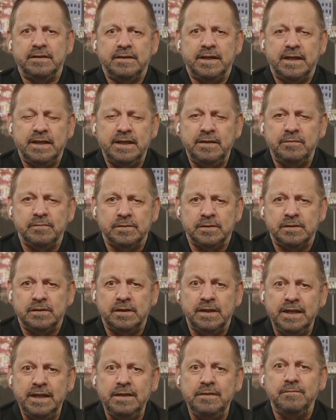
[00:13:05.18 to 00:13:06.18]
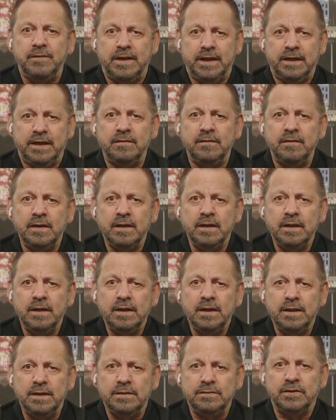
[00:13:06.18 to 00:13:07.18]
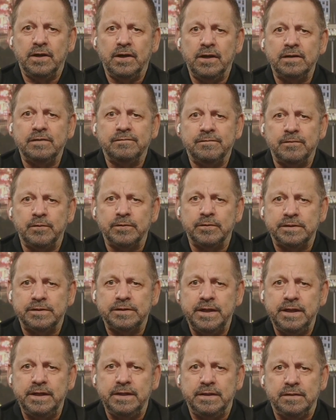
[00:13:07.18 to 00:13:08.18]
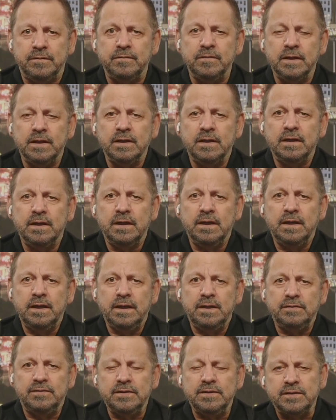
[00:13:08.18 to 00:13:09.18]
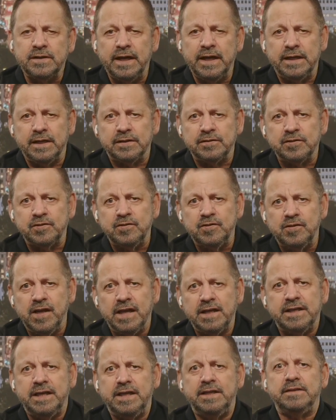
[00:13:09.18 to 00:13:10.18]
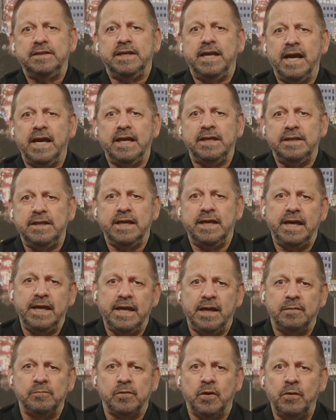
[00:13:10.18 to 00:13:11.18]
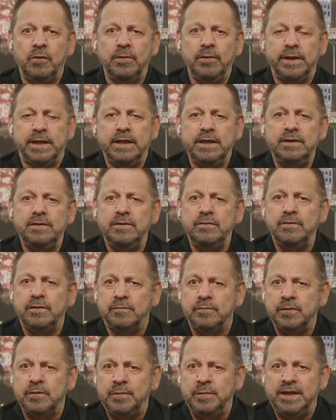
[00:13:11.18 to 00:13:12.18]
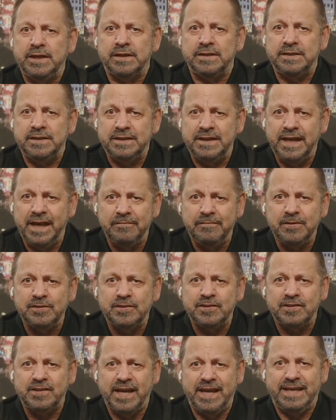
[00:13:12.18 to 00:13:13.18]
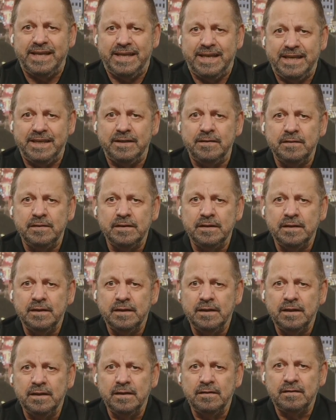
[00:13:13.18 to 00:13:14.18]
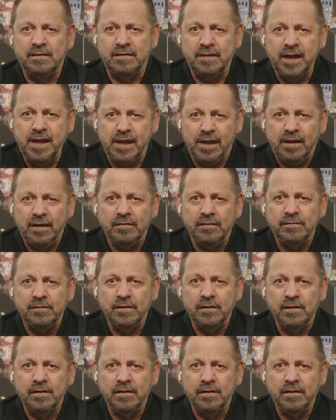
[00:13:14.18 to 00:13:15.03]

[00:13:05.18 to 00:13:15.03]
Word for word: that he was leaving in John 14. He just kind of snuck in the idea, hey, I'm going. He knew it would be a devastating thing